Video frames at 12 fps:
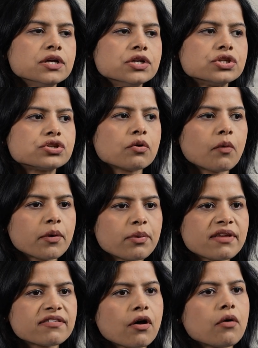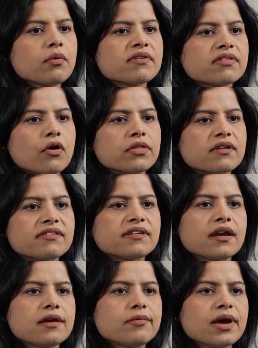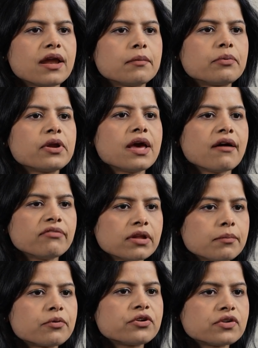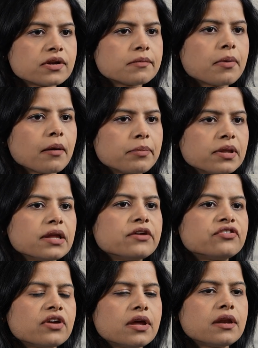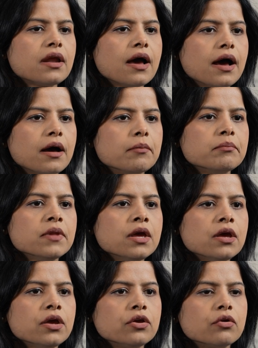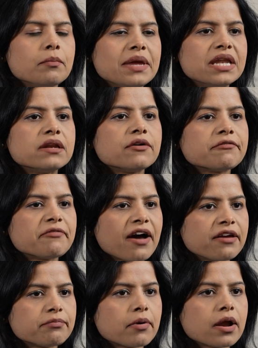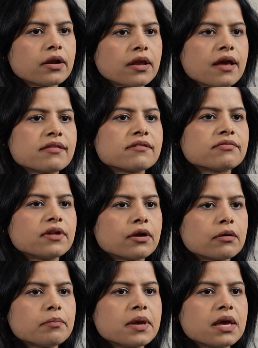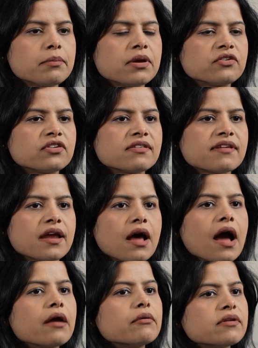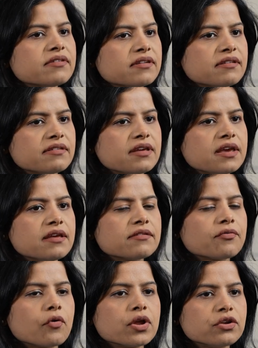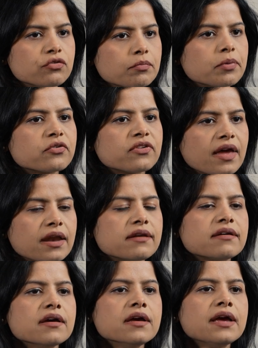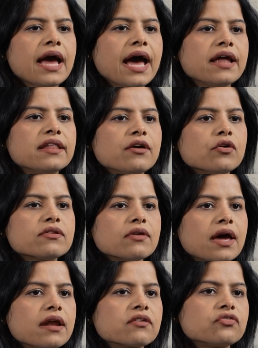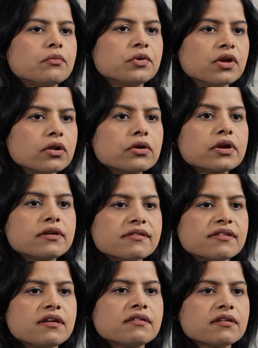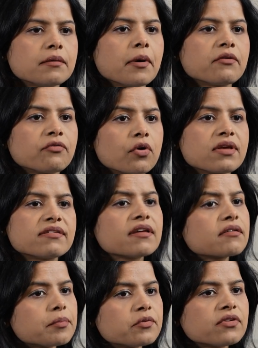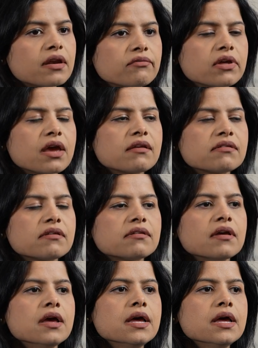So what we saw was that on this study, we had a pretty heavily pretreated population, median of 5 prior lines of therapy. Patients had high-risk disease, 42%, and they also had extramedullary disease in about 46% of the cases.